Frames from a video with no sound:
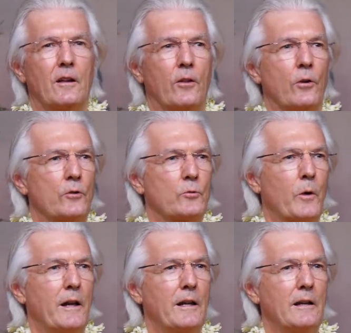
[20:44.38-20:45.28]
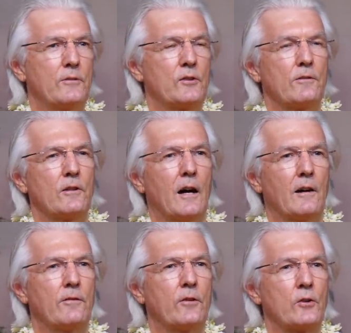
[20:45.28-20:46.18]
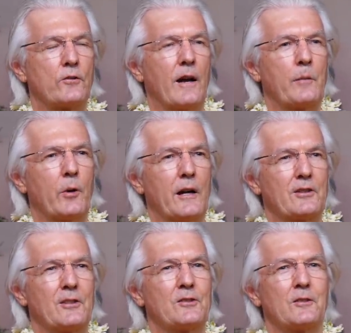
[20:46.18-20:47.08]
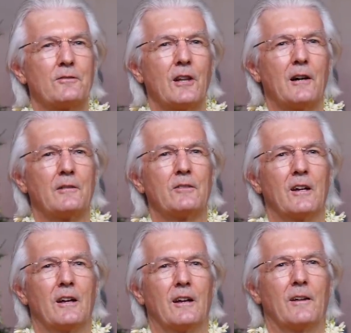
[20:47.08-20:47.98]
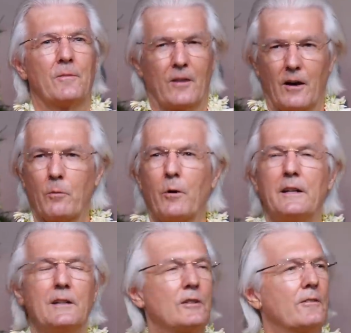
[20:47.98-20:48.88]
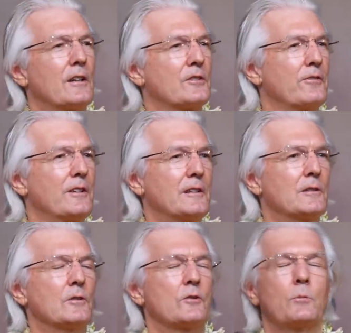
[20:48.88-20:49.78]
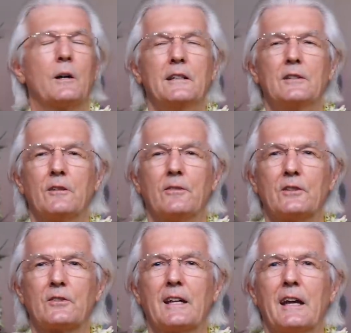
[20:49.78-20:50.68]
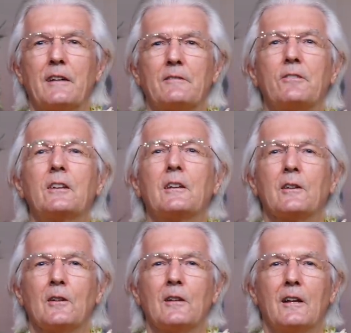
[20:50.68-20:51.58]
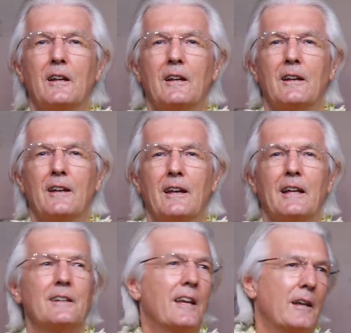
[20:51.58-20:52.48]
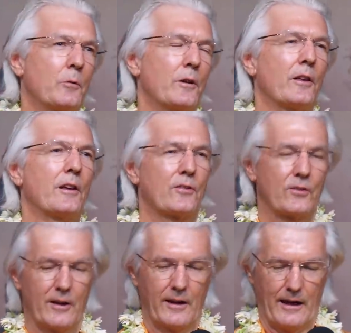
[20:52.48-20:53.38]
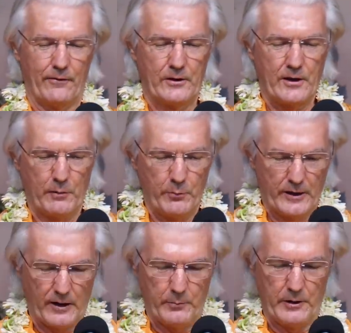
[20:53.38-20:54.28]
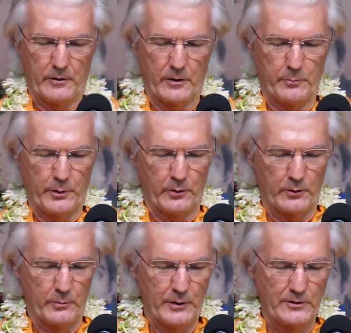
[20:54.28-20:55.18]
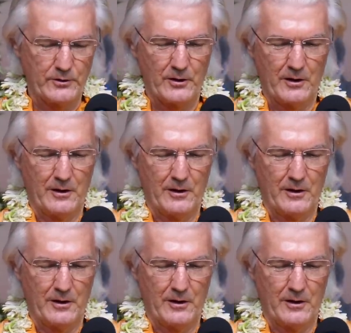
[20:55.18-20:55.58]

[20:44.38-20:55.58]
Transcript: Those waves of love, those vibrations of love, are what each of us feels, what each of us can feel and take with us every time we come here on pilgrimage.